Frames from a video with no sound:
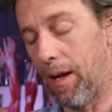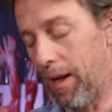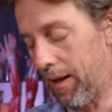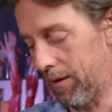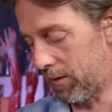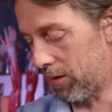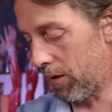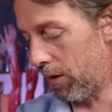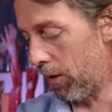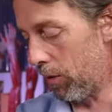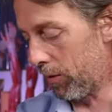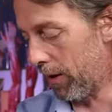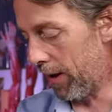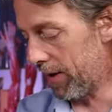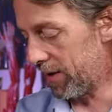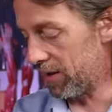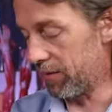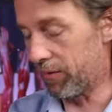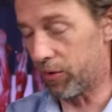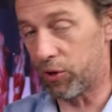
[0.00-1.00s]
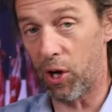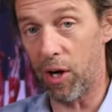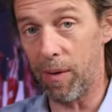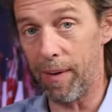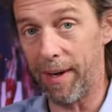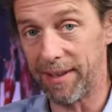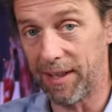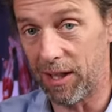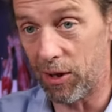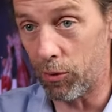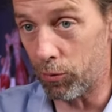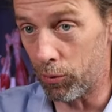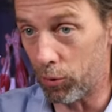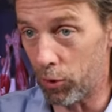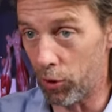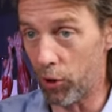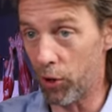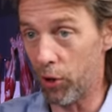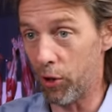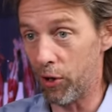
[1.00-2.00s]
it's the location of a direct
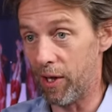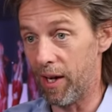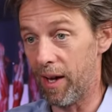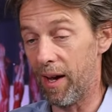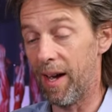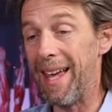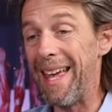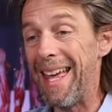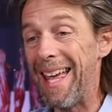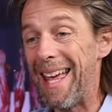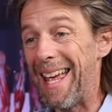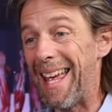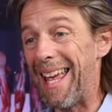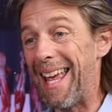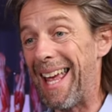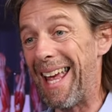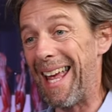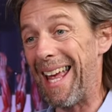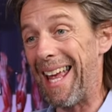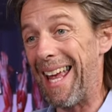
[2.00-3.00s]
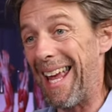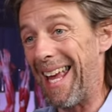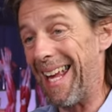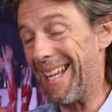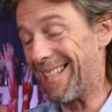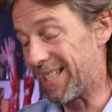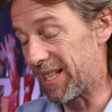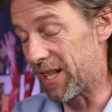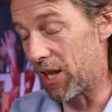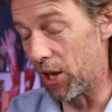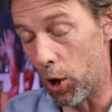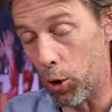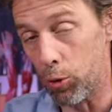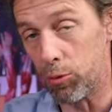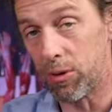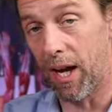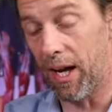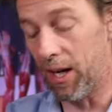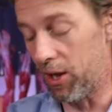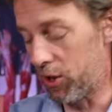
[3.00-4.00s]
inguinal hernia. It's the
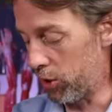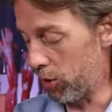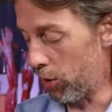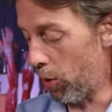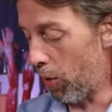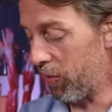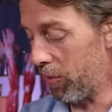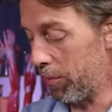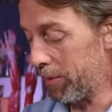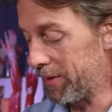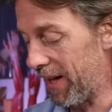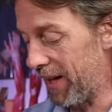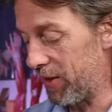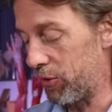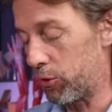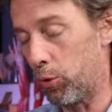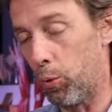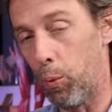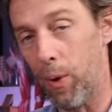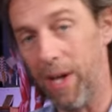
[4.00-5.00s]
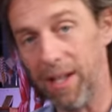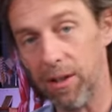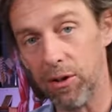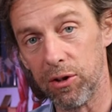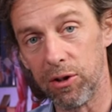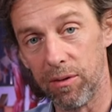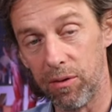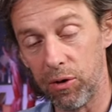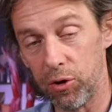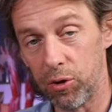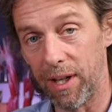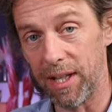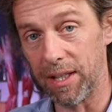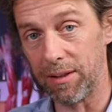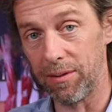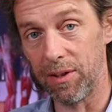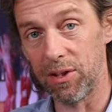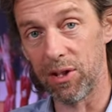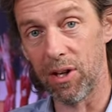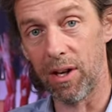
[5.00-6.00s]
location of a potential weakness of the
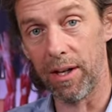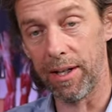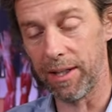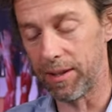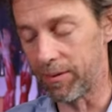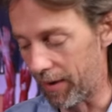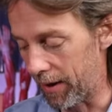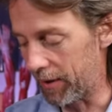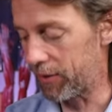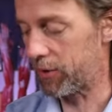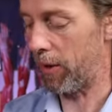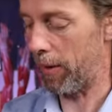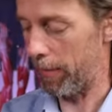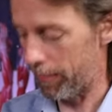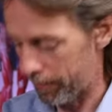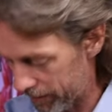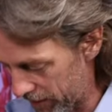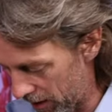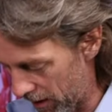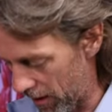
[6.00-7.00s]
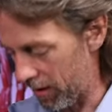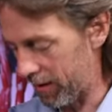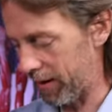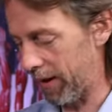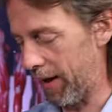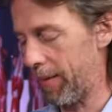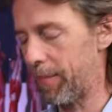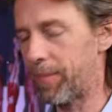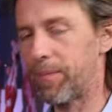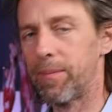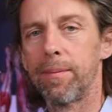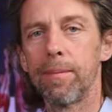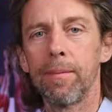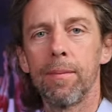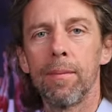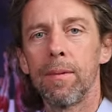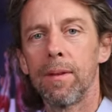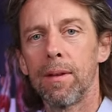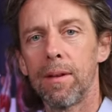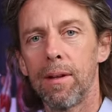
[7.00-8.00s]
transversalis fascia. Okay.
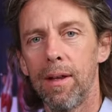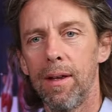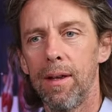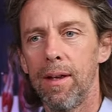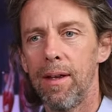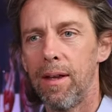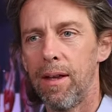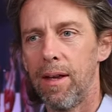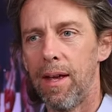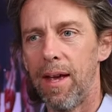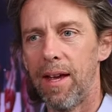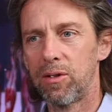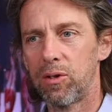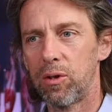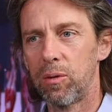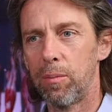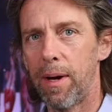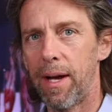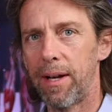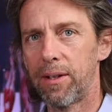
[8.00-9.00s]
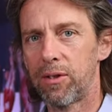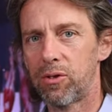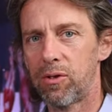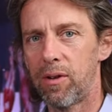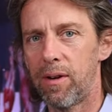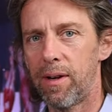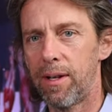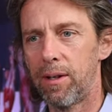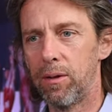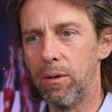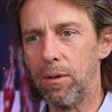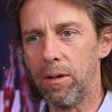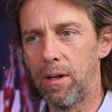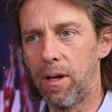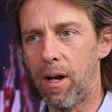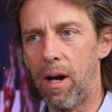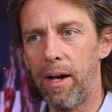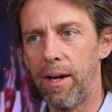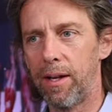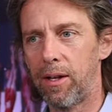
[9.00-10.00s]
Hesselbach's triangle.
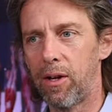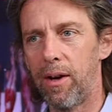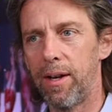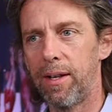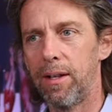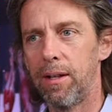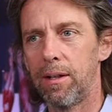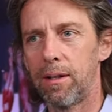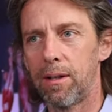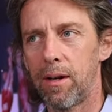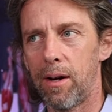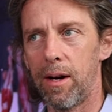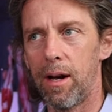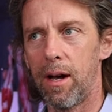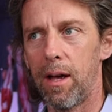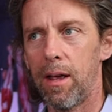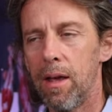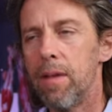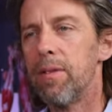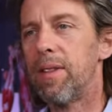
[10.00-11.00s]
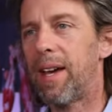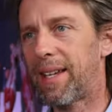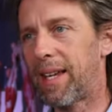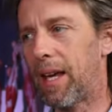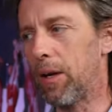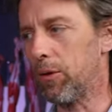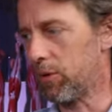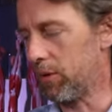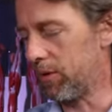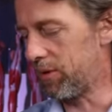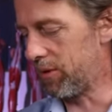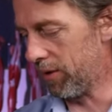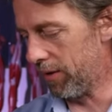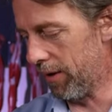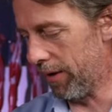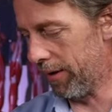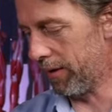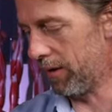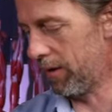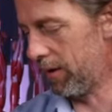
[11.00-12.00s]
Ki ki ki that counts as to
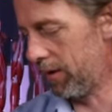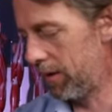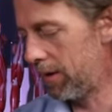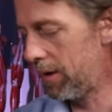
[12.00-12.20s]
done.